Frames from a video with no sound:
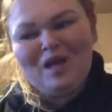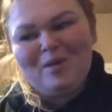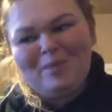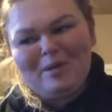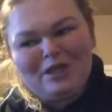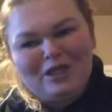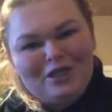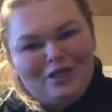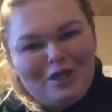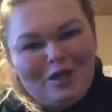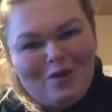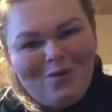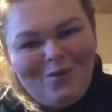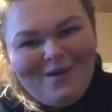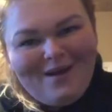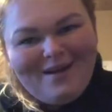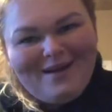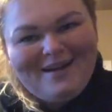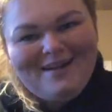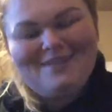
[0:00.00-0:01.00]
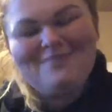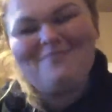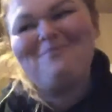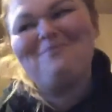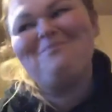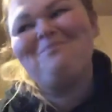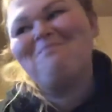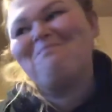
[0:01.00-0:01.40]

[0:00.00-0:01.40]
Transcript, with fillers: But you know what?